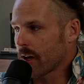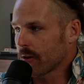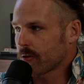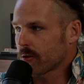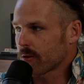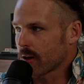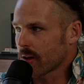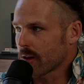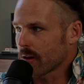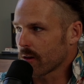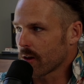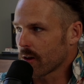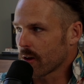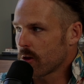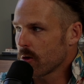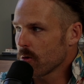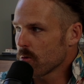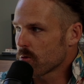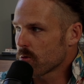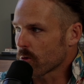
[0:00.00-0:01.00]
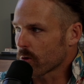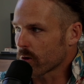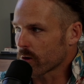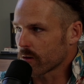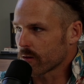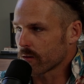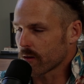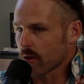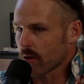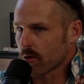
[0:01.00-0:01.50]
guess you're not a huge
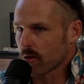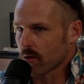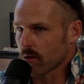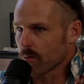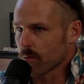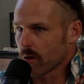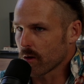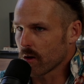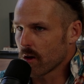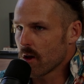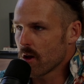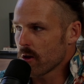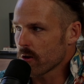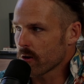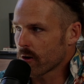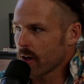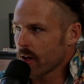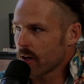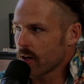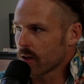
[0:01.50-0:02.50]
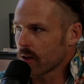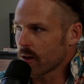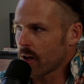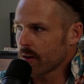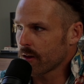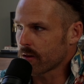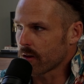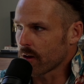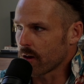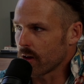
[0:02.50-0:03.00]
organization, but you're getting a
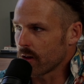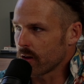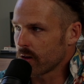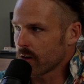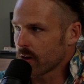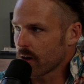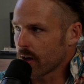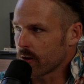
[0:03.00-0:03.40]
lot done.